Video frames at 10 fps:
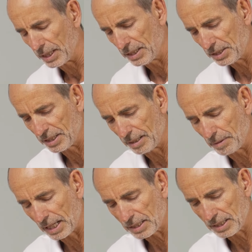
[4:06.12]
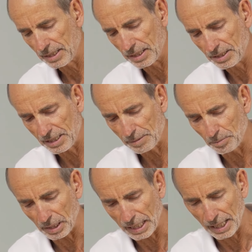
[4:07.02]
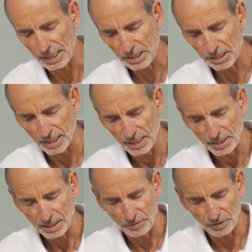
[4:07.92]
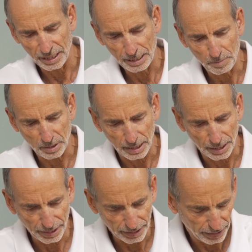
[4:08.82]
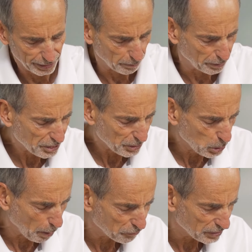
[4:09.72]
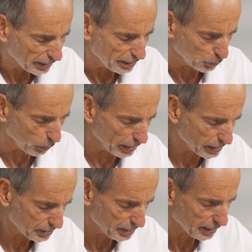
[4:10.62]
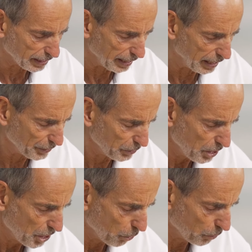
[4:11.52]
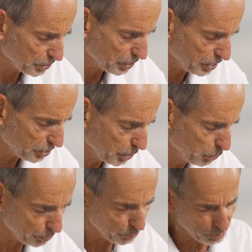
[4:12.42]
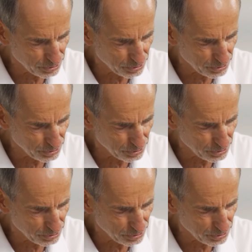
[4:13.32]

in your neck, in the area we talked about a minute ago. Don't turn your head, keep it straight,